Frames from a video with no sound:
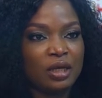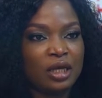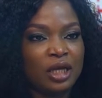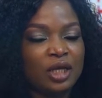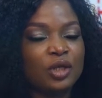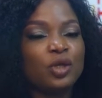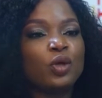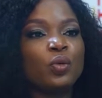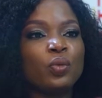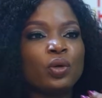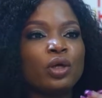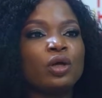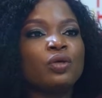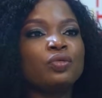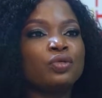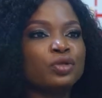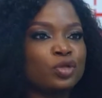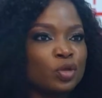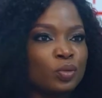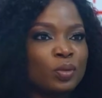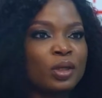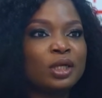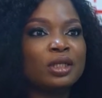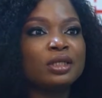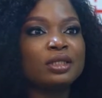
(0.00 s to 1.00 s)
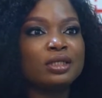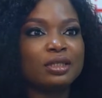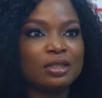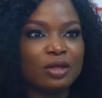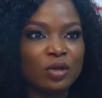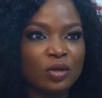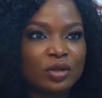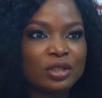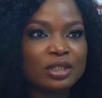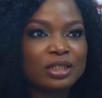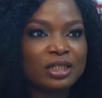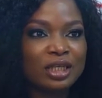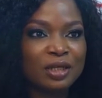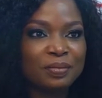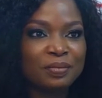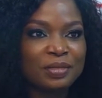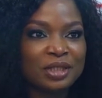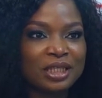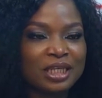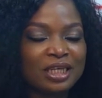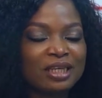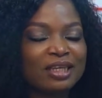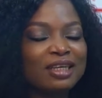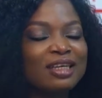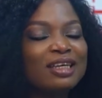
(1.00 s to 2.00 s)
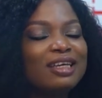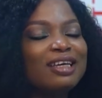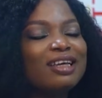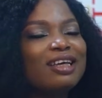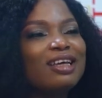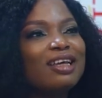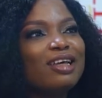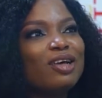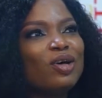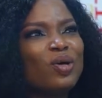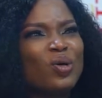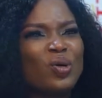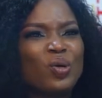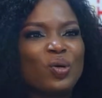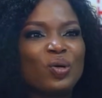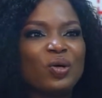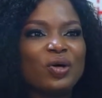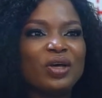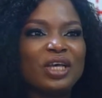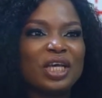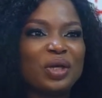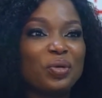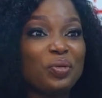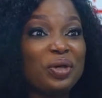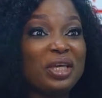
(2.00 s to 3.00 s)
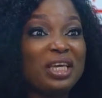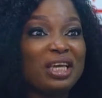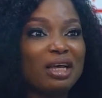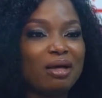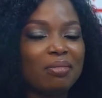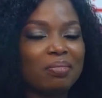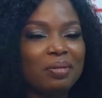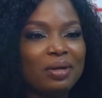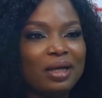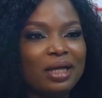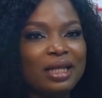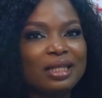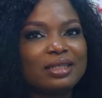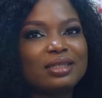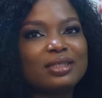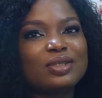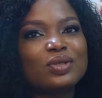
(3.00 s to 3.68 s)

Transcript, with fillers: I know we all resumed on the same day or a week apart.